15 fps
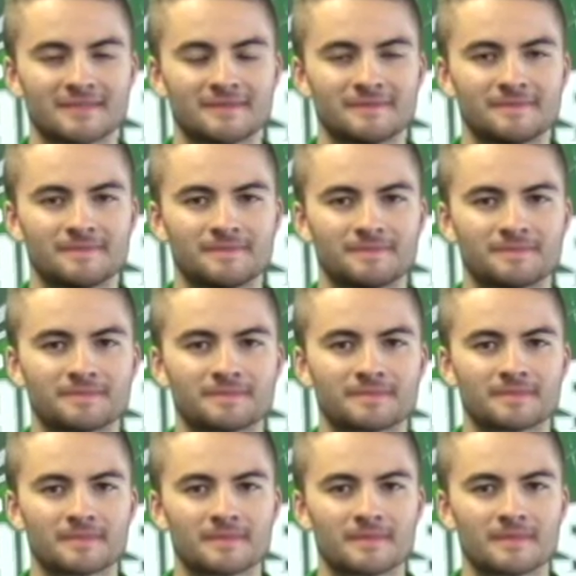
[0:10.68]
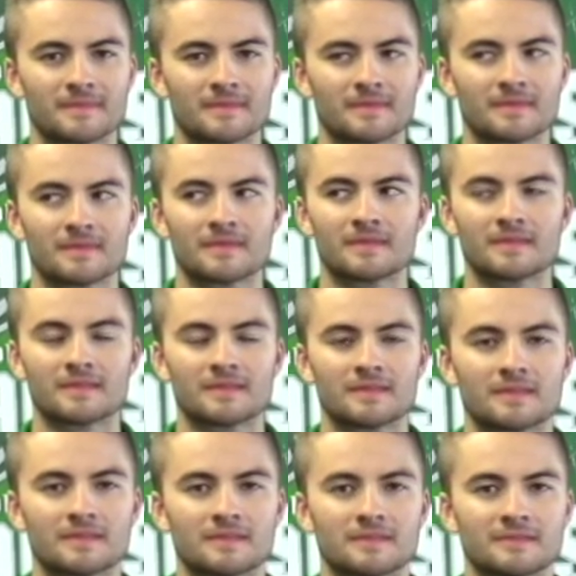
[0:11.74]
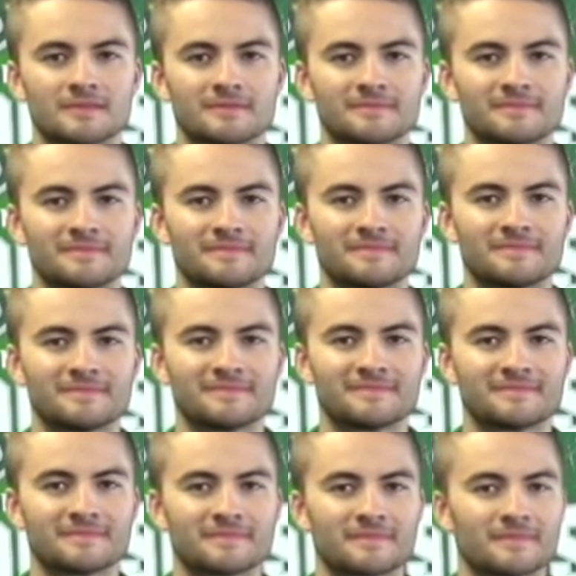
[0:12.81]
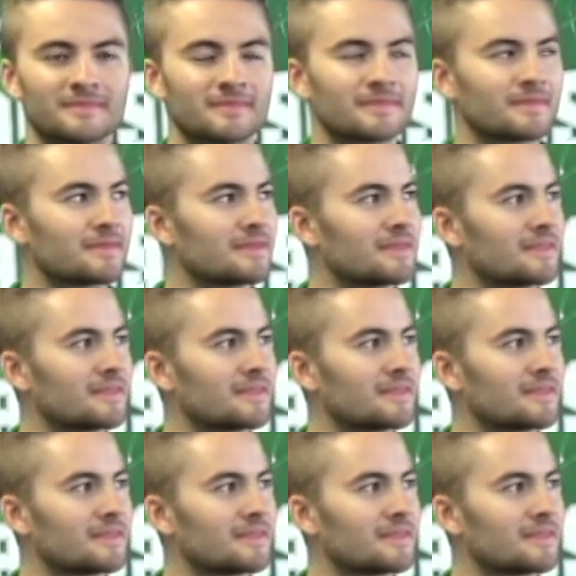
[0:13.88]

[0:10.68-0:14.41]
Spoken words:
No words are spoken by the person on screen.